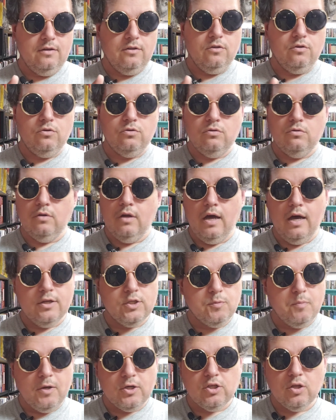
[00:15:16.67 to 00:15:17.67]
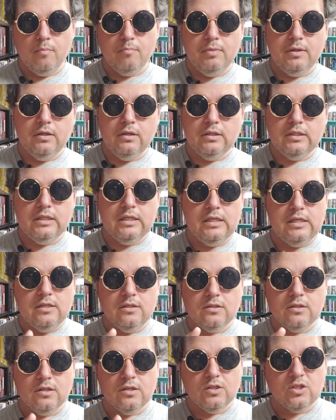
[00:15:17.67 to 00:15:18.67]
their special
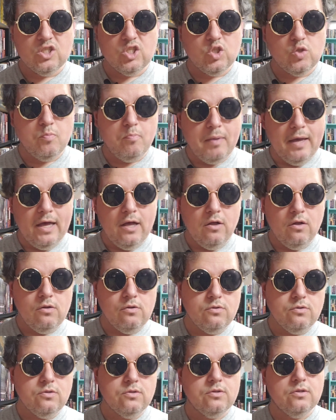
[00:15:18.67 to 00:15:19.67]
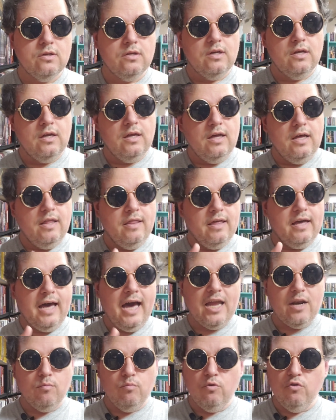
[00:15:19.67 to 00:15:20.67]
abilities, spells, the
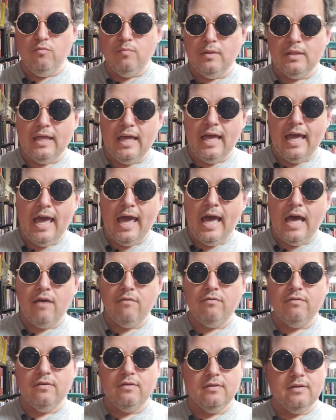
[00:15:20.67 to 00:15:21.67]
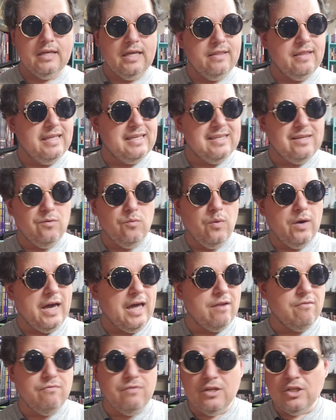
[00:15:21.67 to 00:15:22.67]
kind of movement they have, what
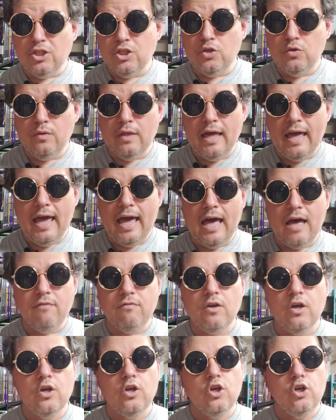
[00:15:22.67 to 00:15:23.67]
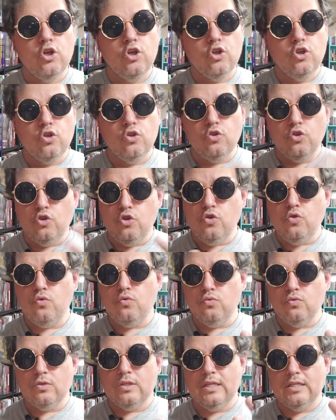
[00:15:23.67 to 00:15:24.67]
kind of vision do they have?
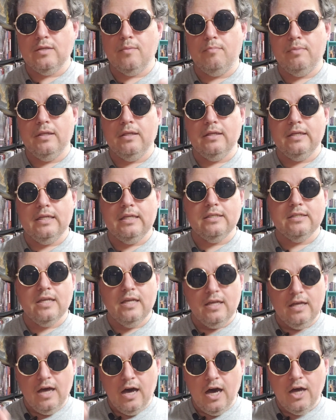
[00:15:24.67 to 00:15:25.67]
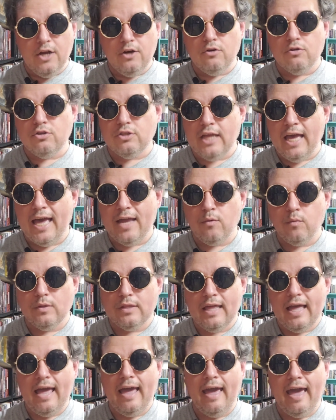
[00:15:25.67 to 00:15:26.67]
Use these abilities. Understand what
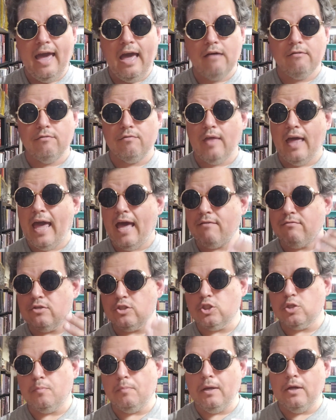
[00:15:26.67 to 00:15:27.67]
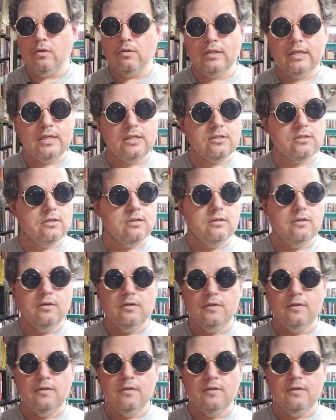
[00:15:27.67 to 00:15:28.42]
they have. If they have a spell list,